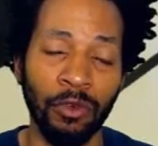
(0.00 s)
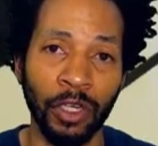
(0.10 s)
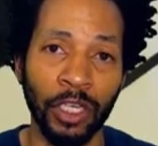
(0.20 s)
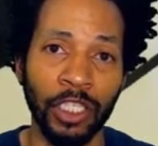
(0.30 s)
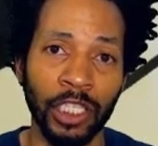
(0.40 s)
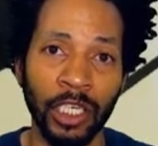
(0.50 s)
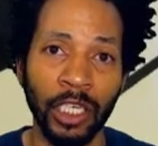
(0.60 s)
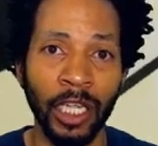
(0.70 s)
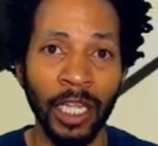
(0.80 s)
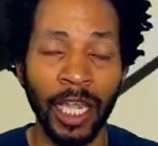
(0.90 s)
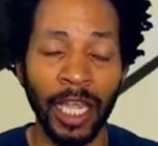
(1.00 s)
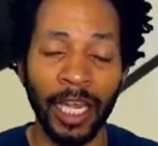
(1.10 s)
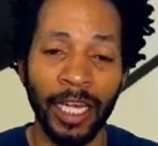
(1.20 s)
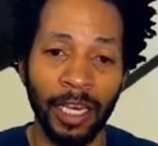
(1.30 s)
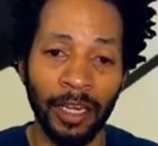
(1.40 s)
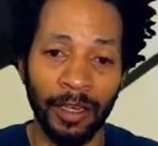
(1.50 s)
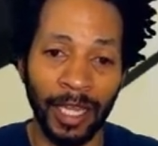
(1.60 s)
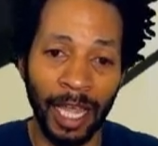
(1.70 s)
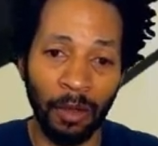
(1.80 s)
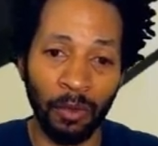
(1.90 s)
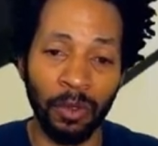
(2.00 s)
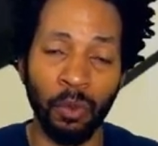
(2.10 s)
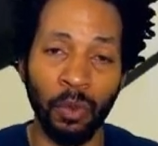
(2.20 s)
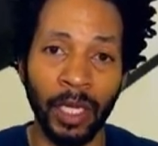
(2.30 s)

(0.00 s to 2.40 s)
Engine, and then that would